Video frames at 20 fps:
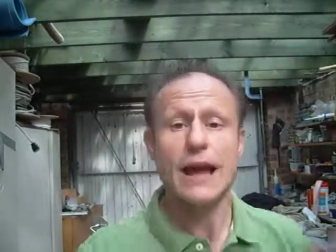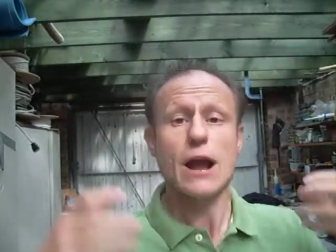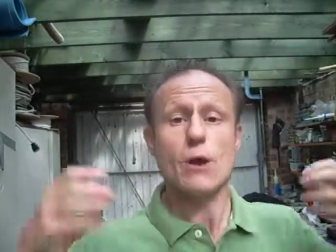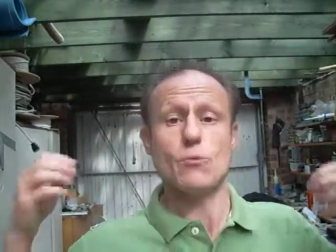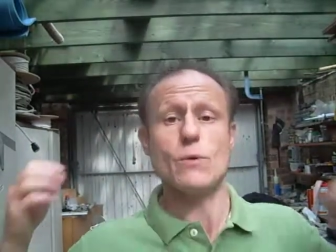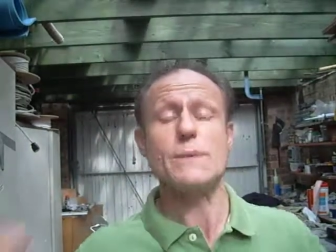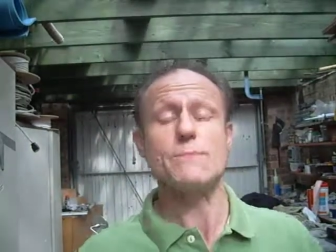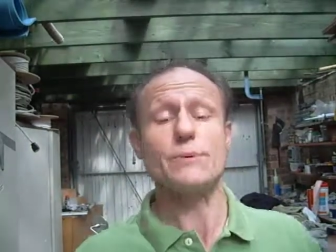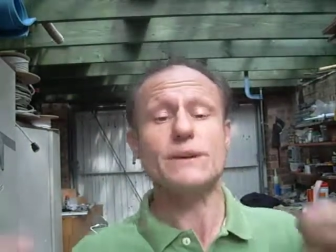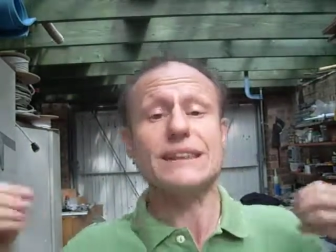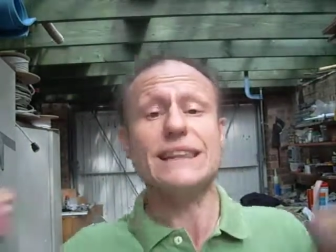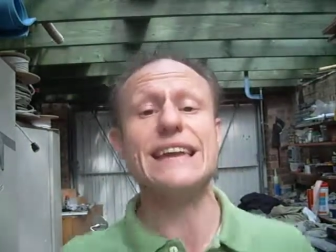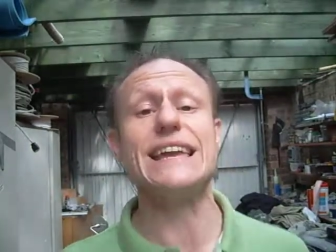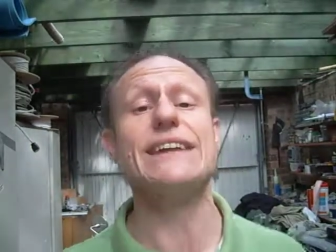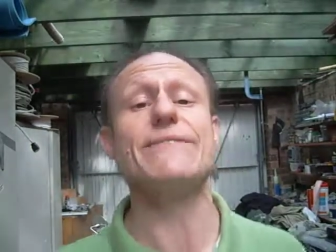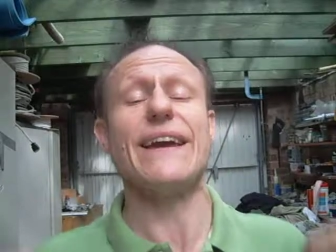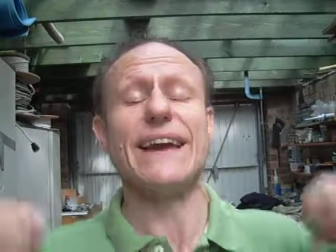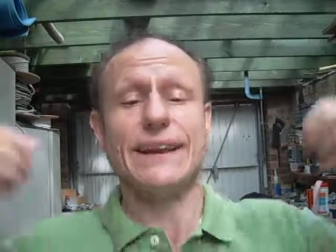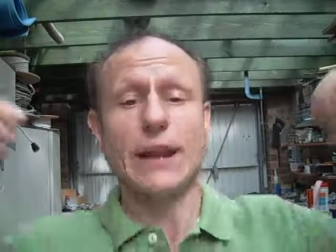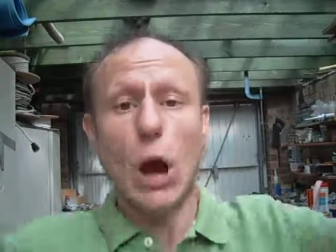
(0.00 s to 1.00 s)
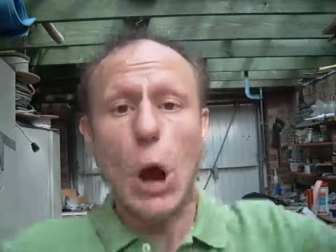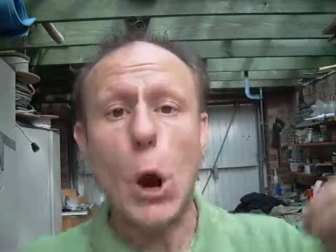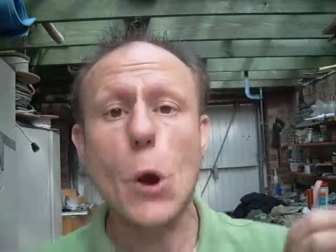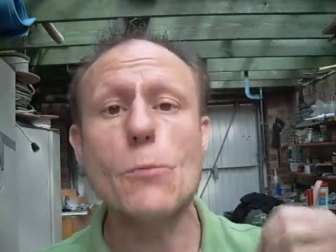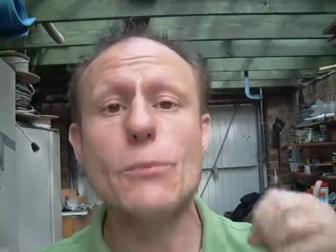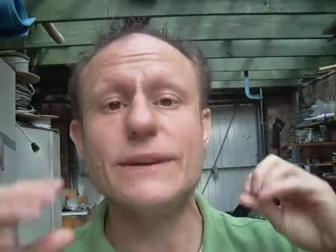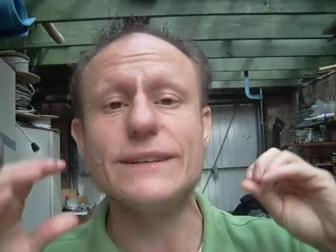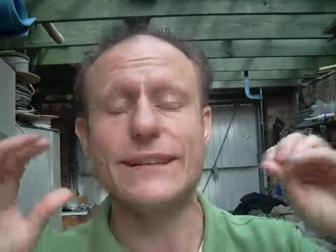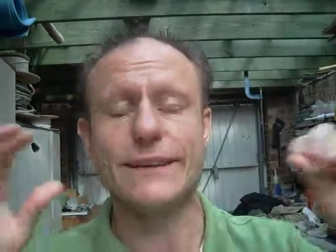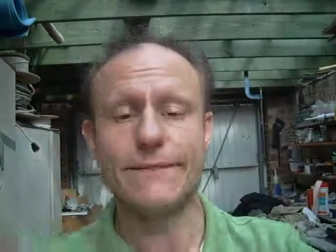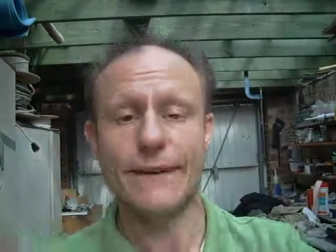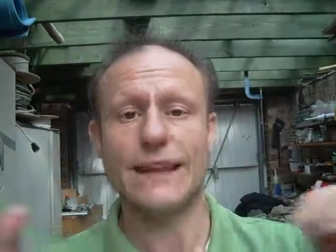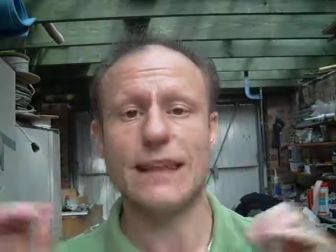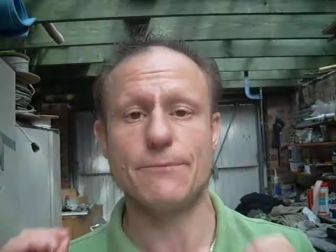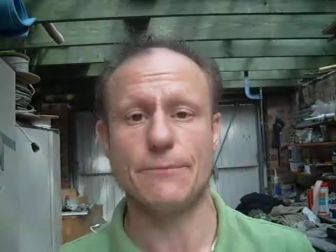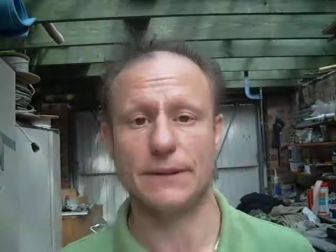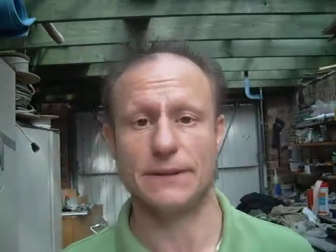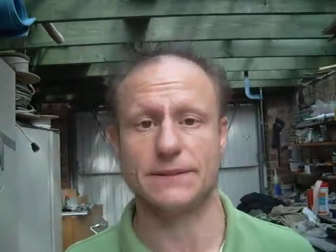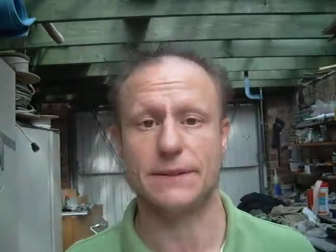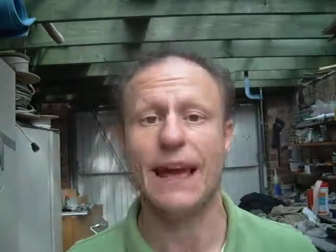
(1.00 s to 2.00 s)
We believe in open
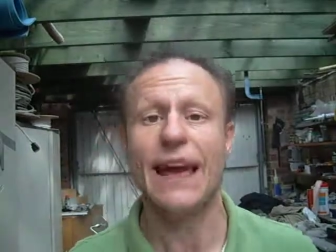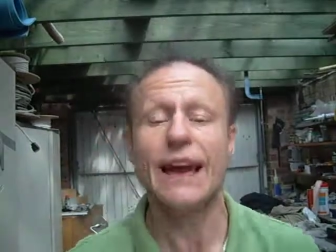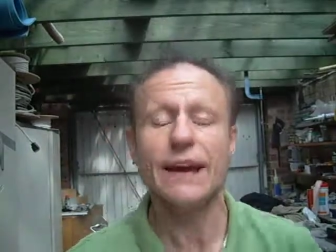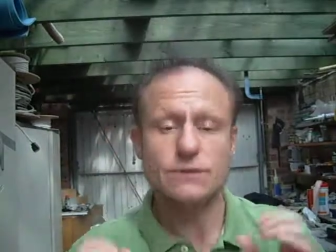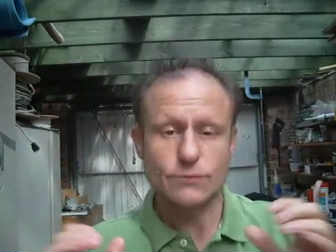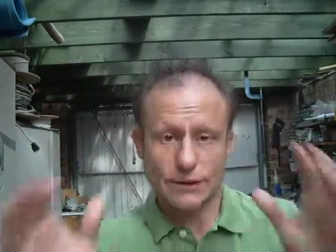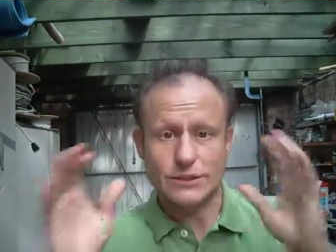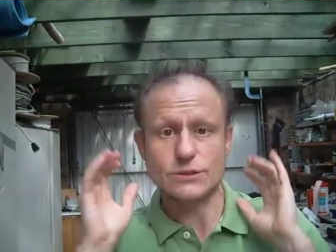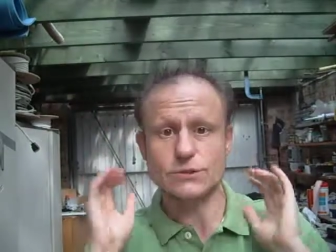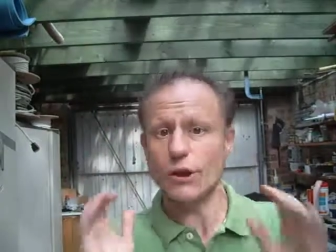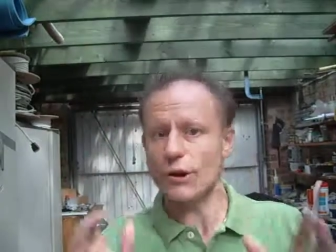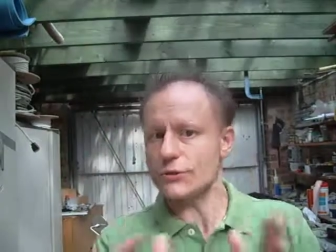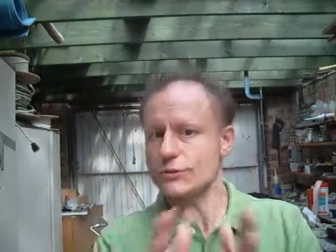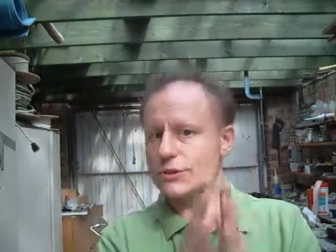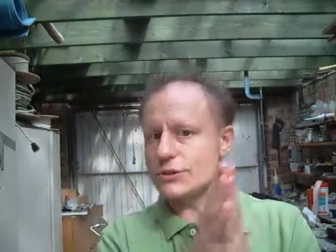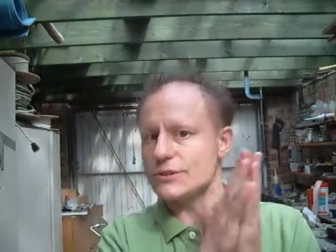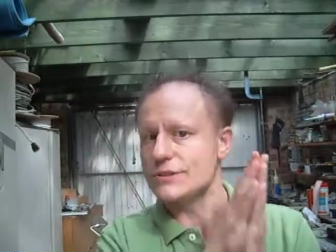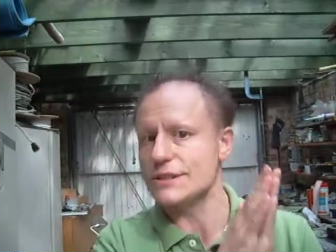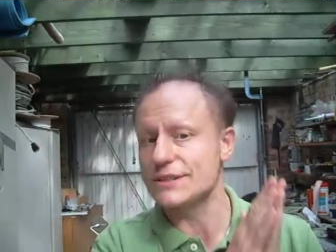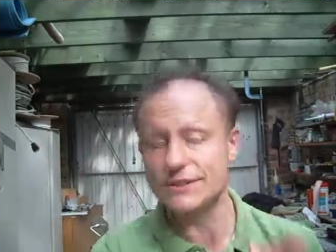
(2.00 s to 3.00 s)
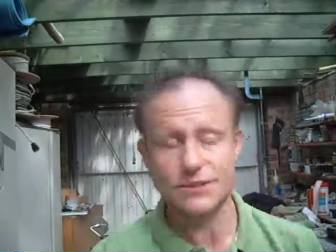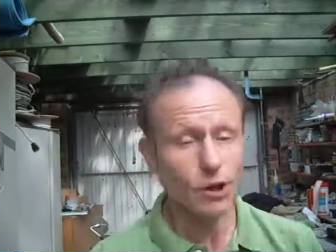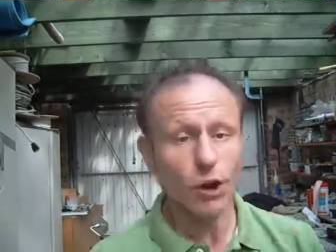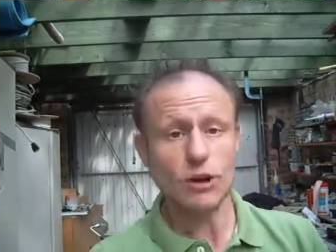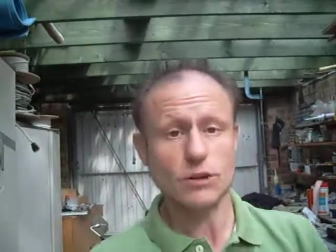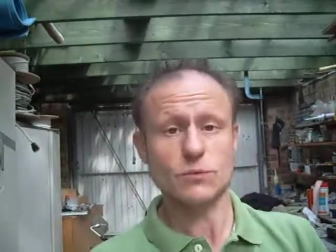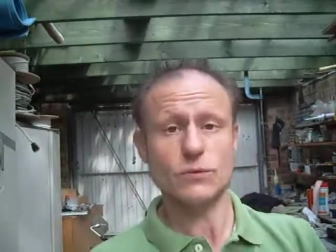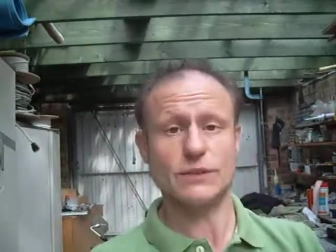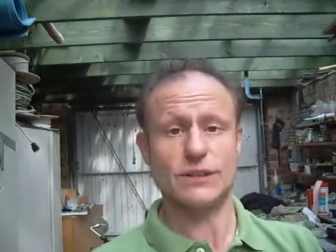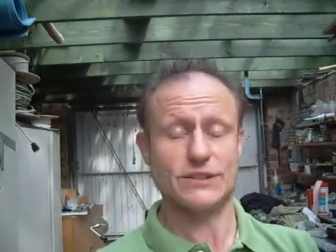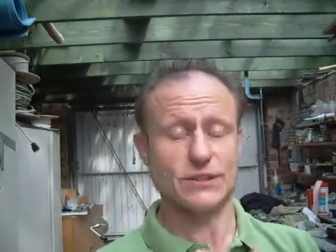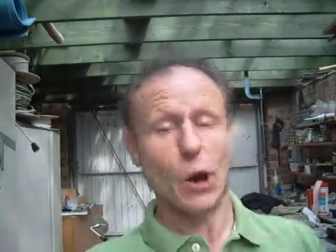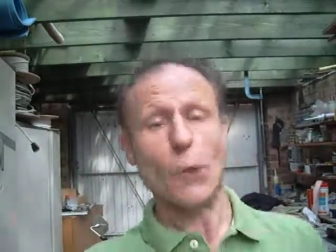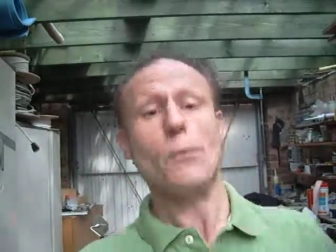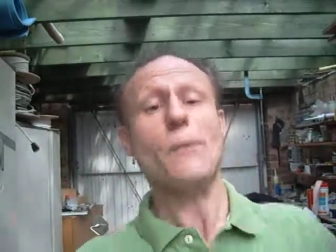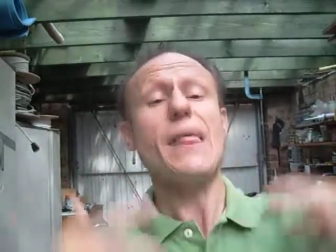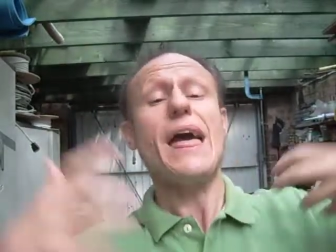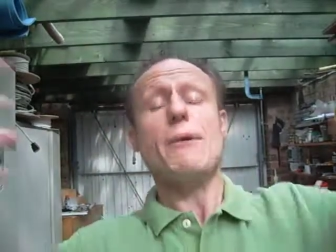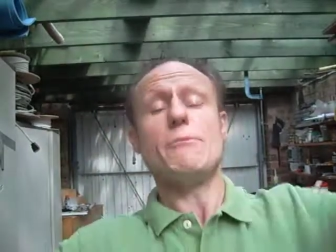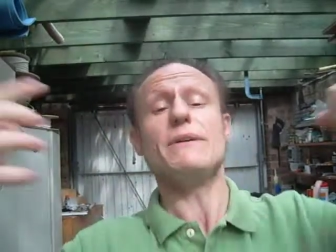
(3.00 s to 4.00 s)
development. So it's not just the source which is
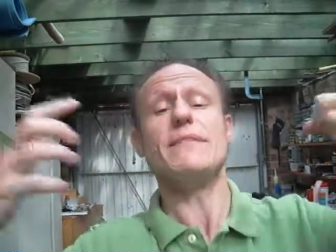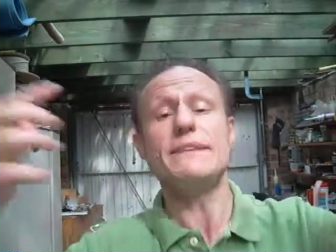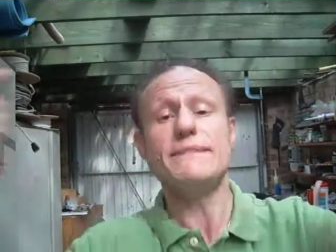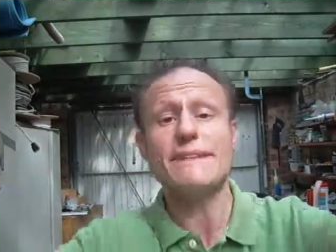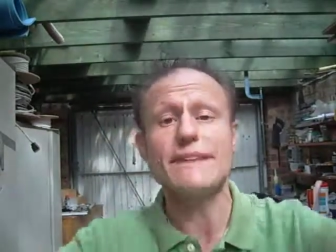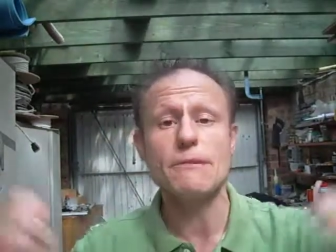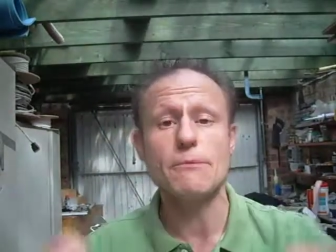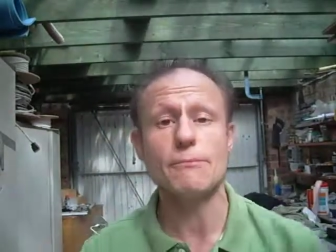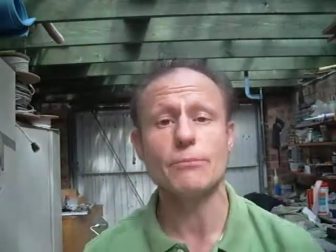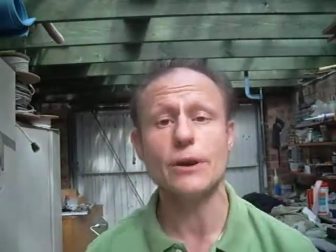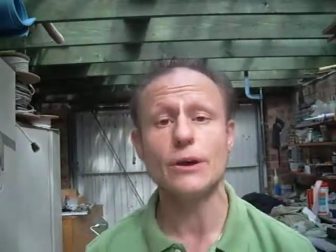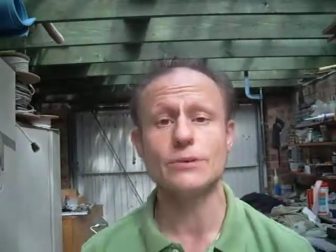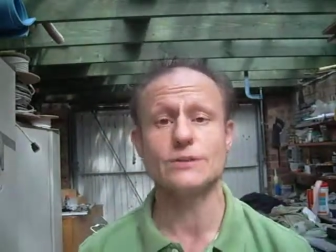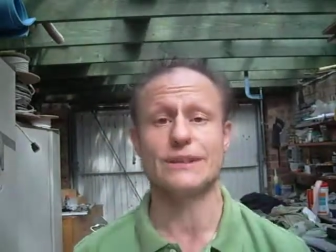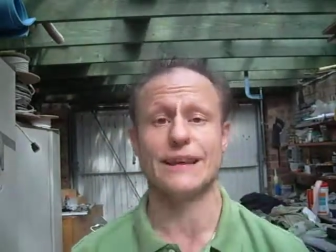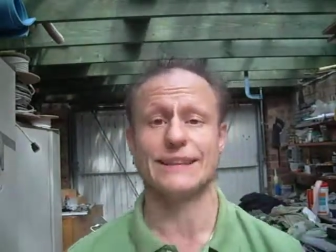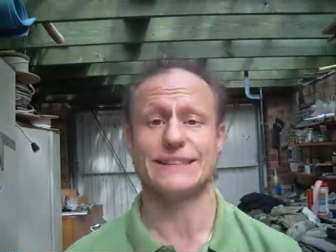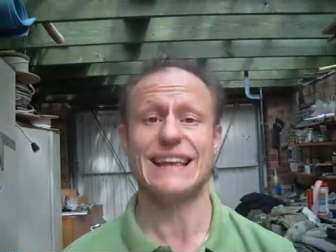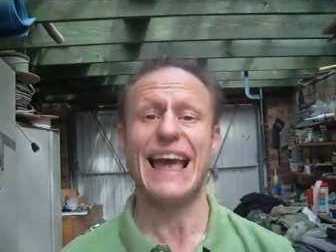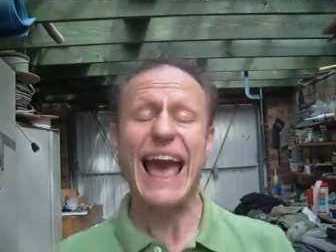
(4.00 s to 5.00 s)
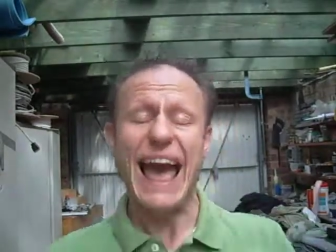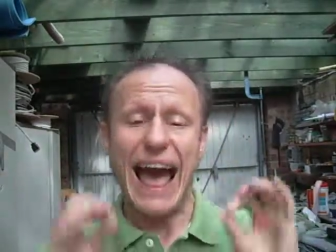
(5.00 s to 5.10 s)
open, but the development process.